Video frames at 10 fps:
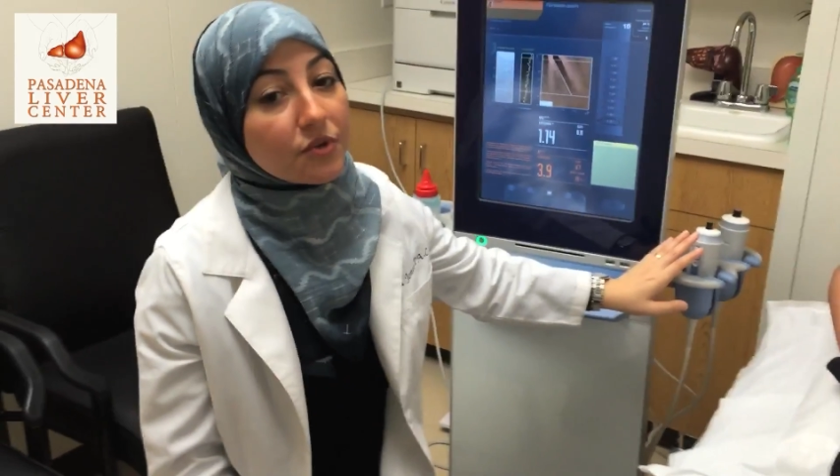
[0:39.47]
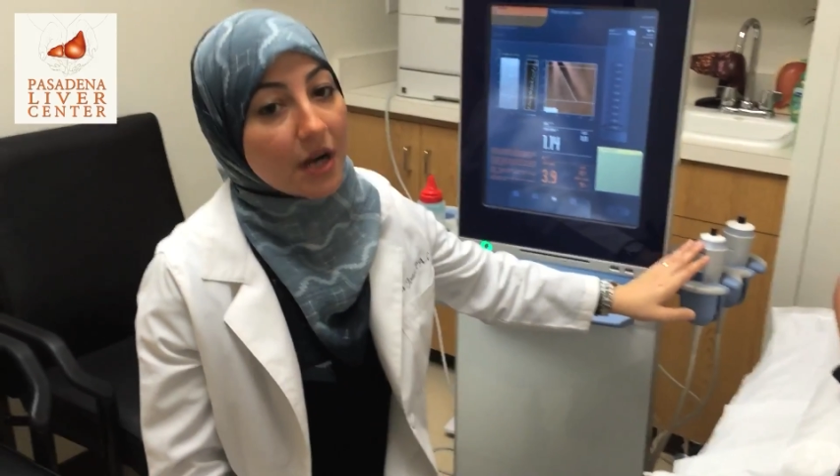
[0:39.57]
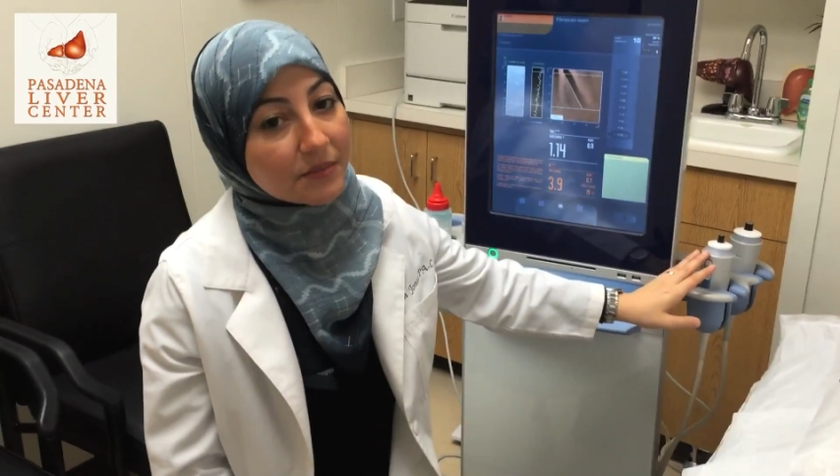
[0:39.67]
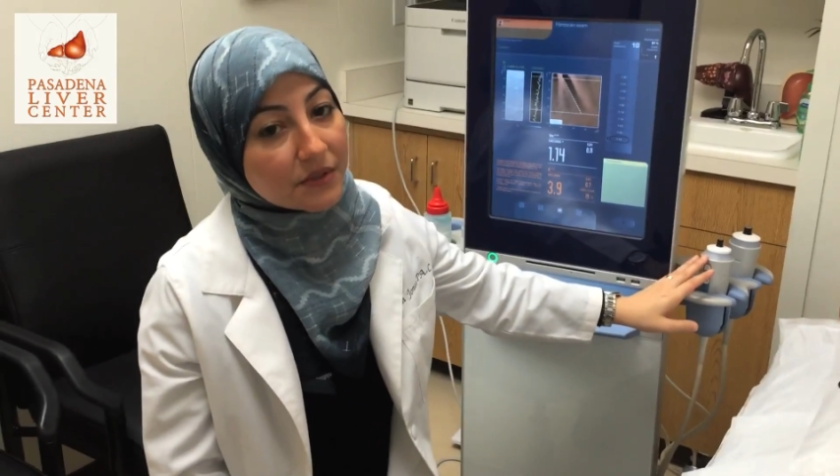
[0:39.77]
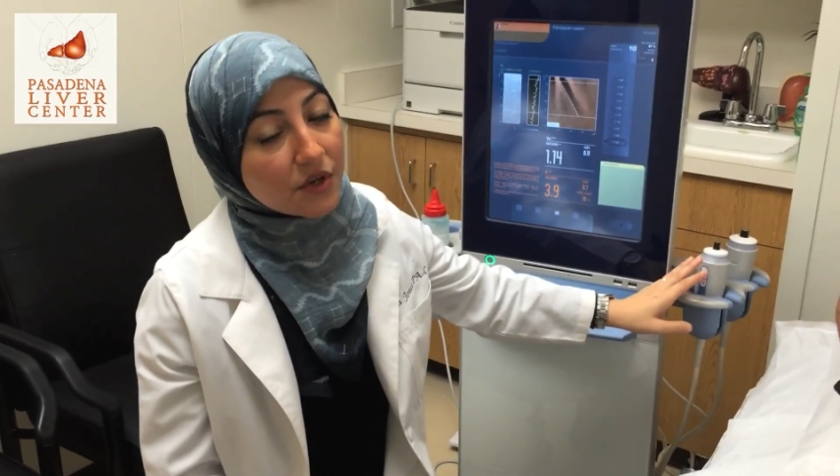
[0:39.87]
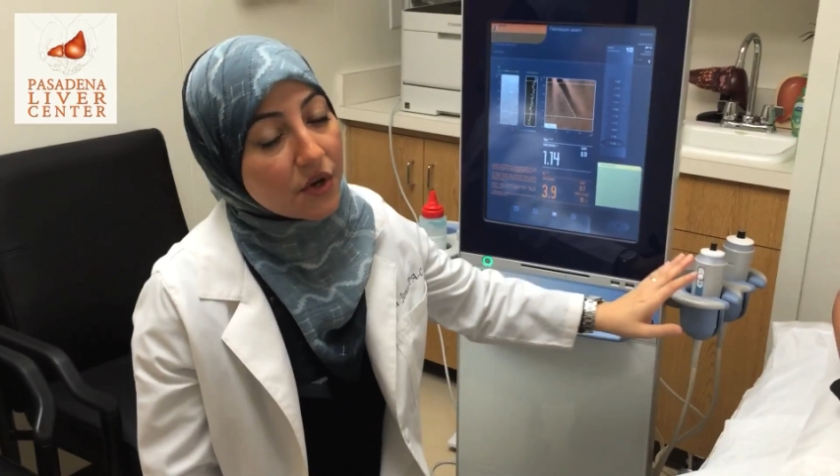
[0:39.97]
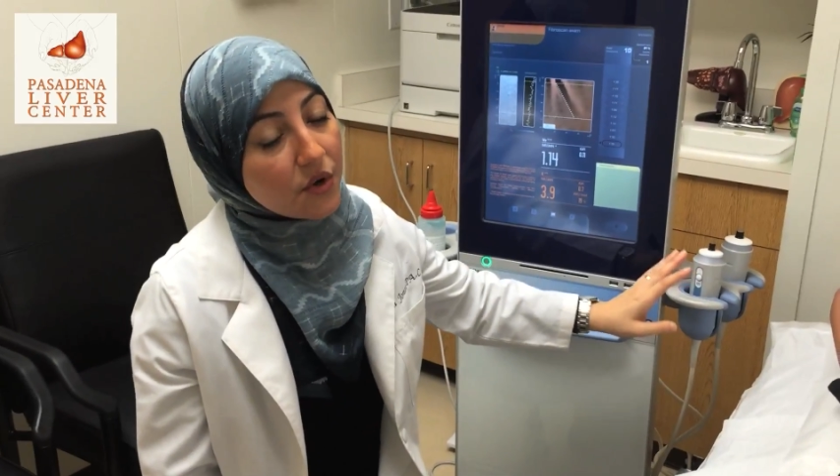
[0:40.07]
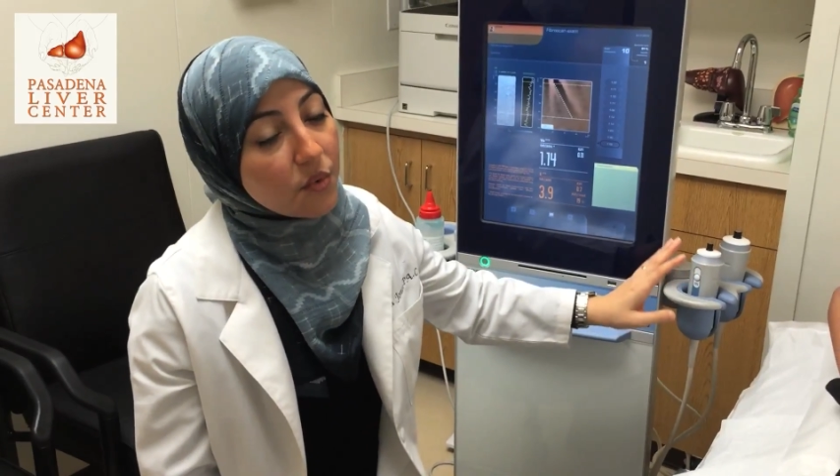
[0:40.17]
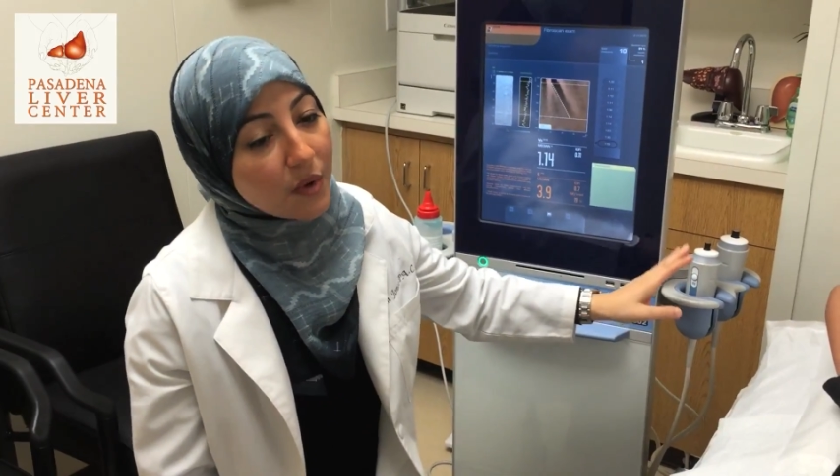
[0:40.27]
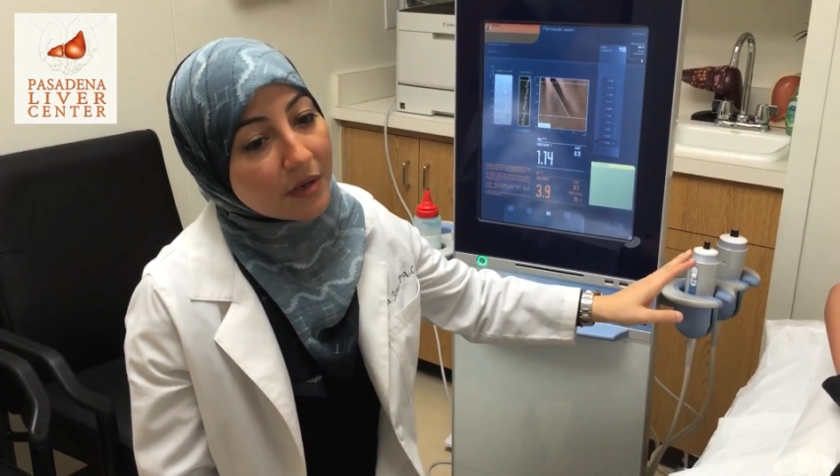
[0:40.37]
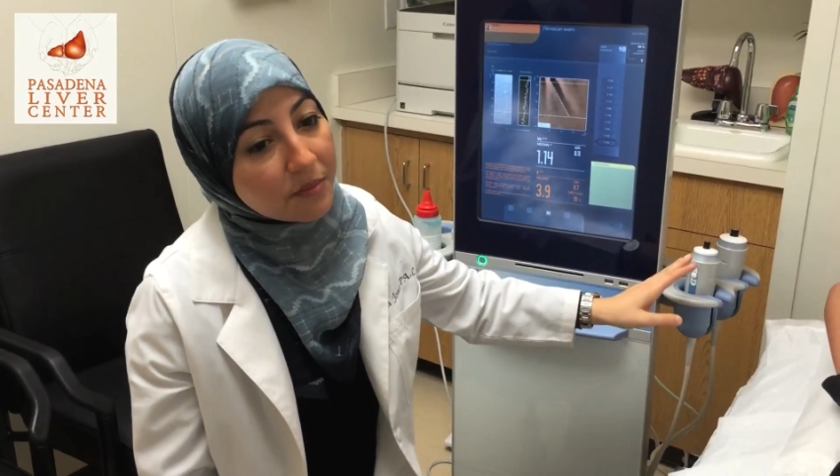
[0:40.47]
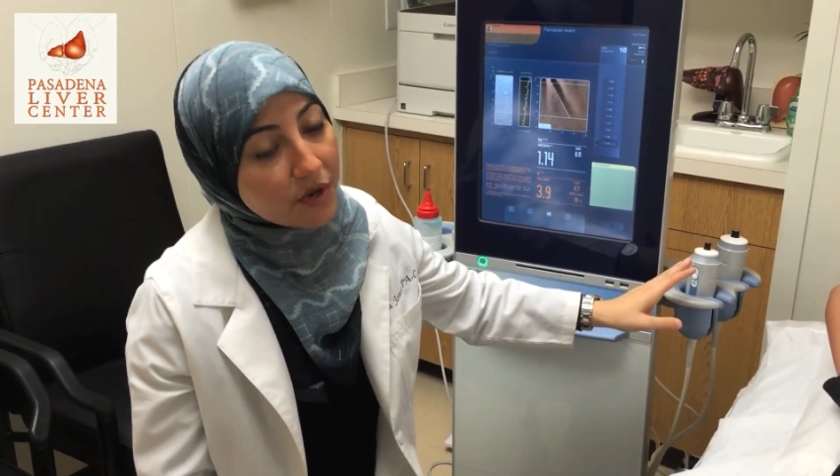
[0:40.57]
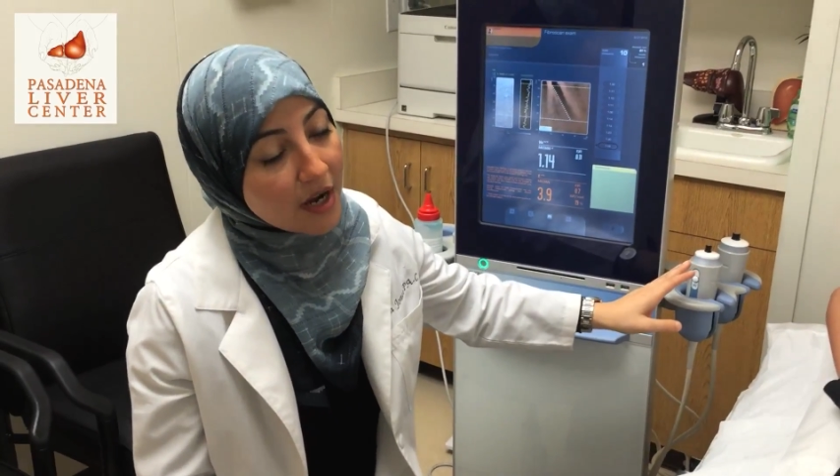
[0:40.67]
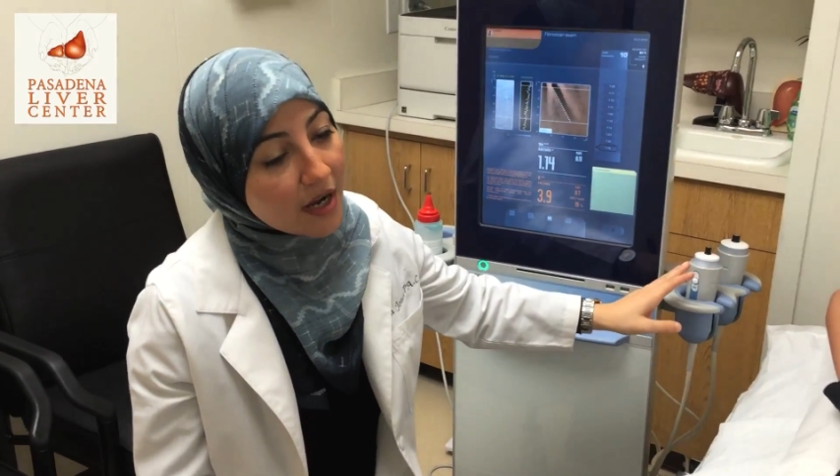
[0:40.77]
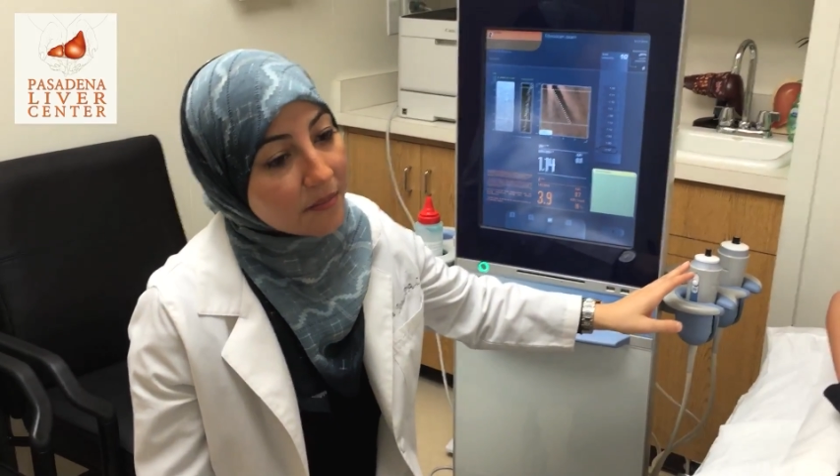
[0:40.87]
props. One
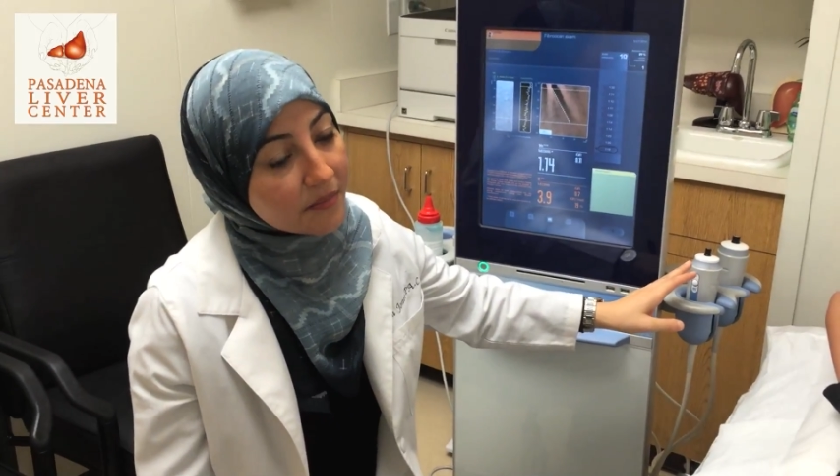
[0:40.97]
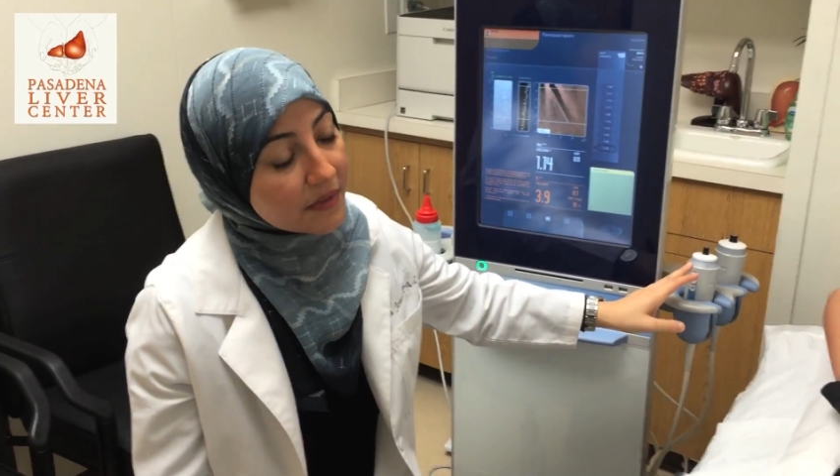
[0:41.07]
prop